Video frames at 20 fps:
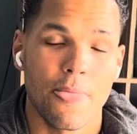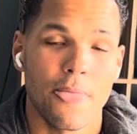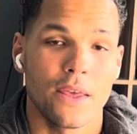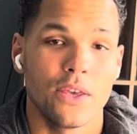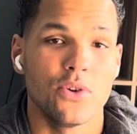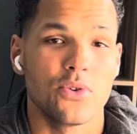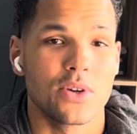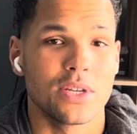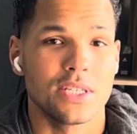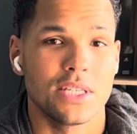
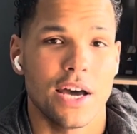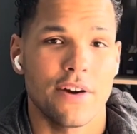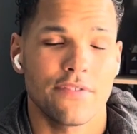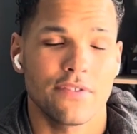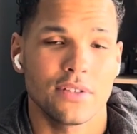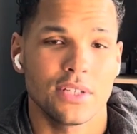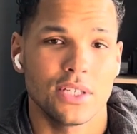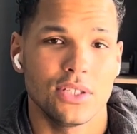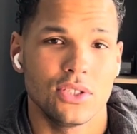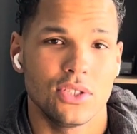You can
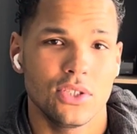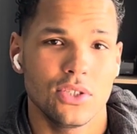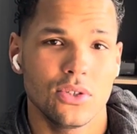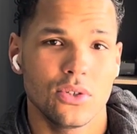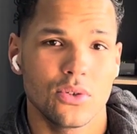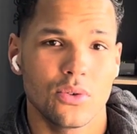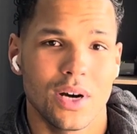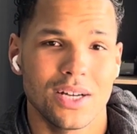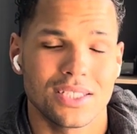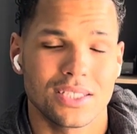definitely
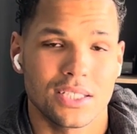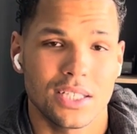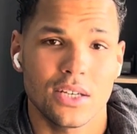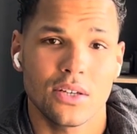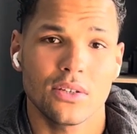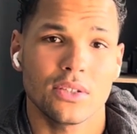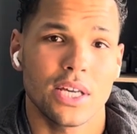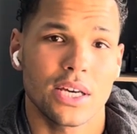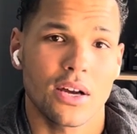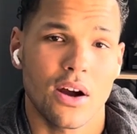do a
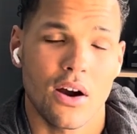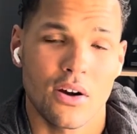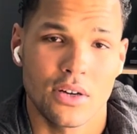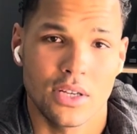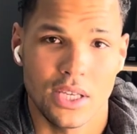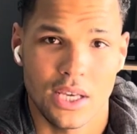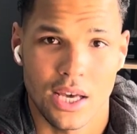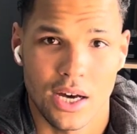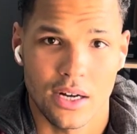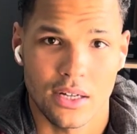single leg
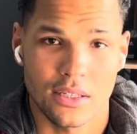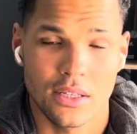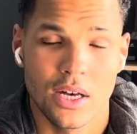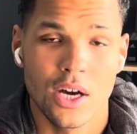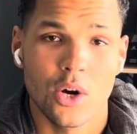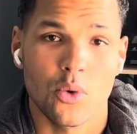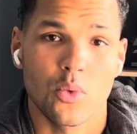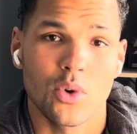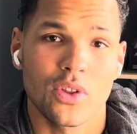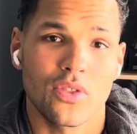RDL
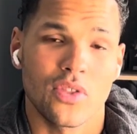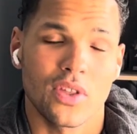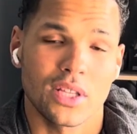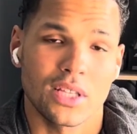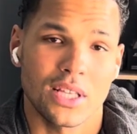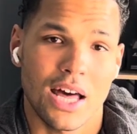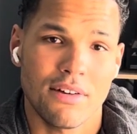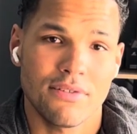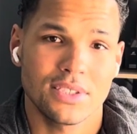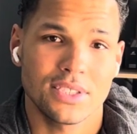with the
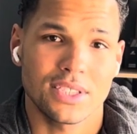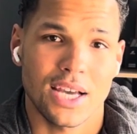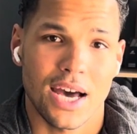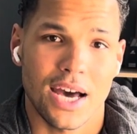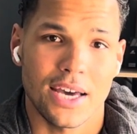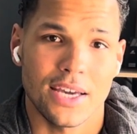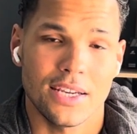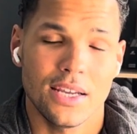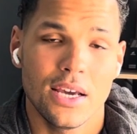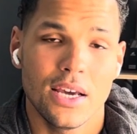left
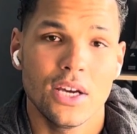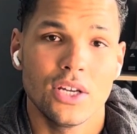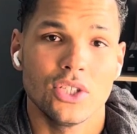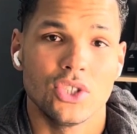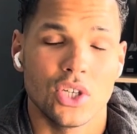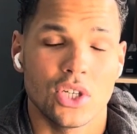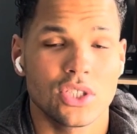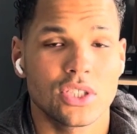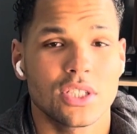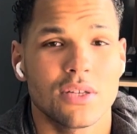side
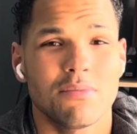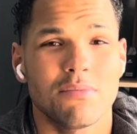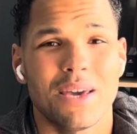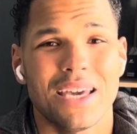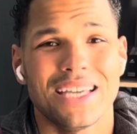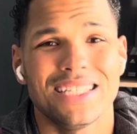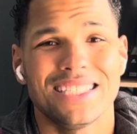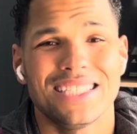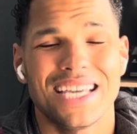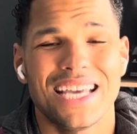just to
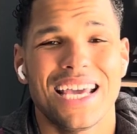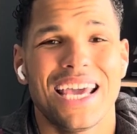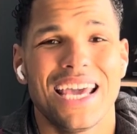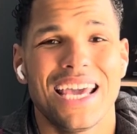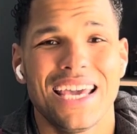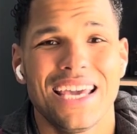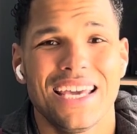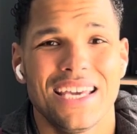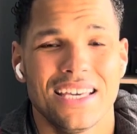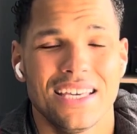
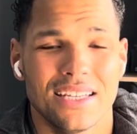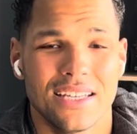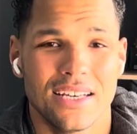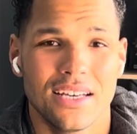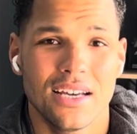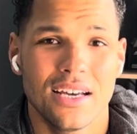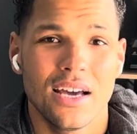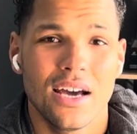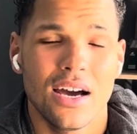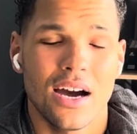maintain
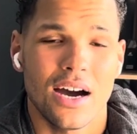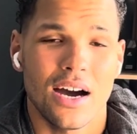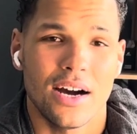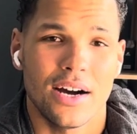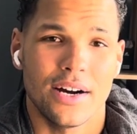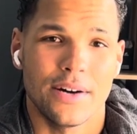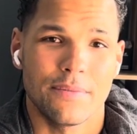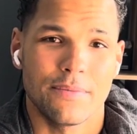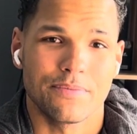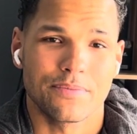
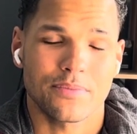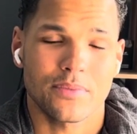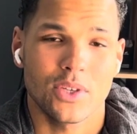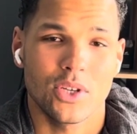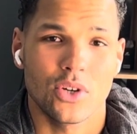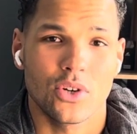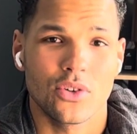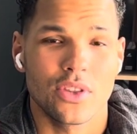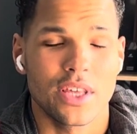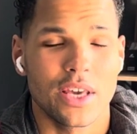
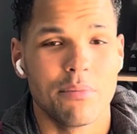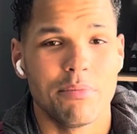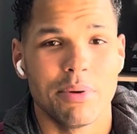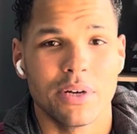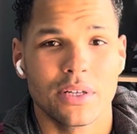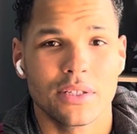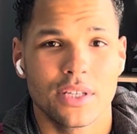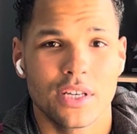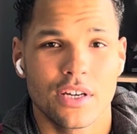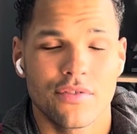the
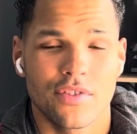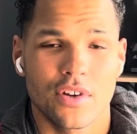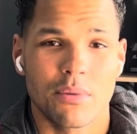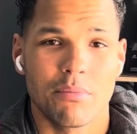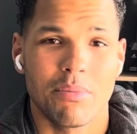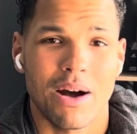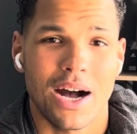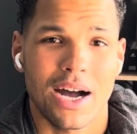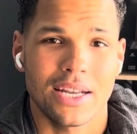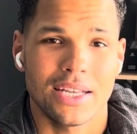ability of your
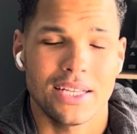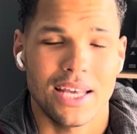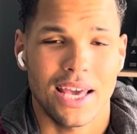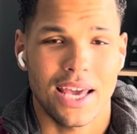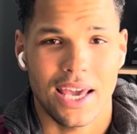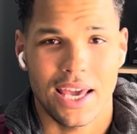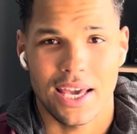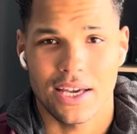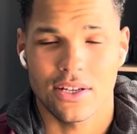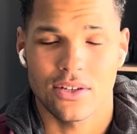body to
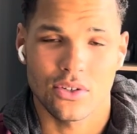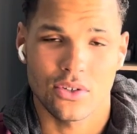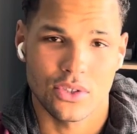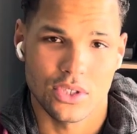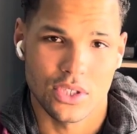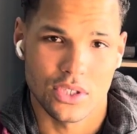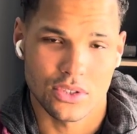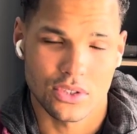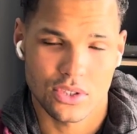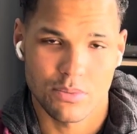handle
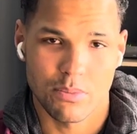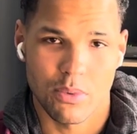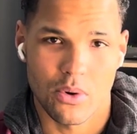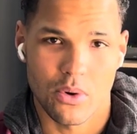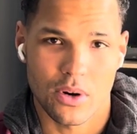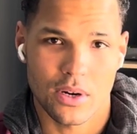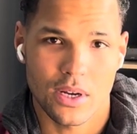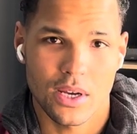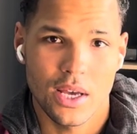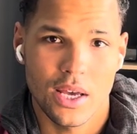your
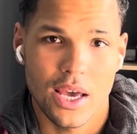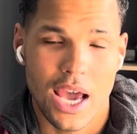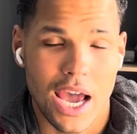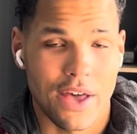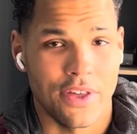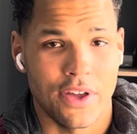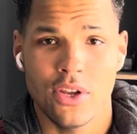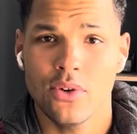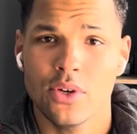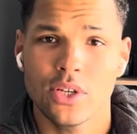sport. And
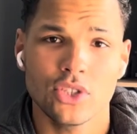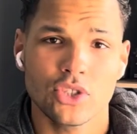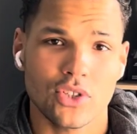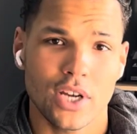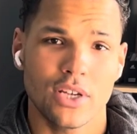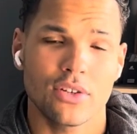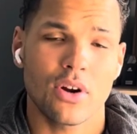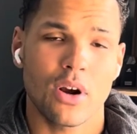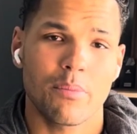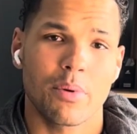then you can
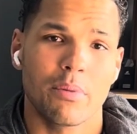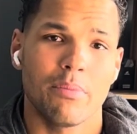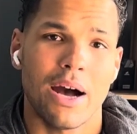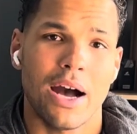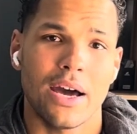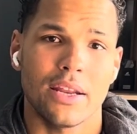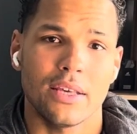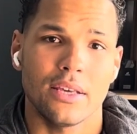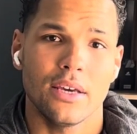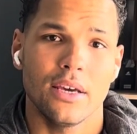train your upper
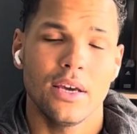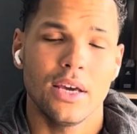body.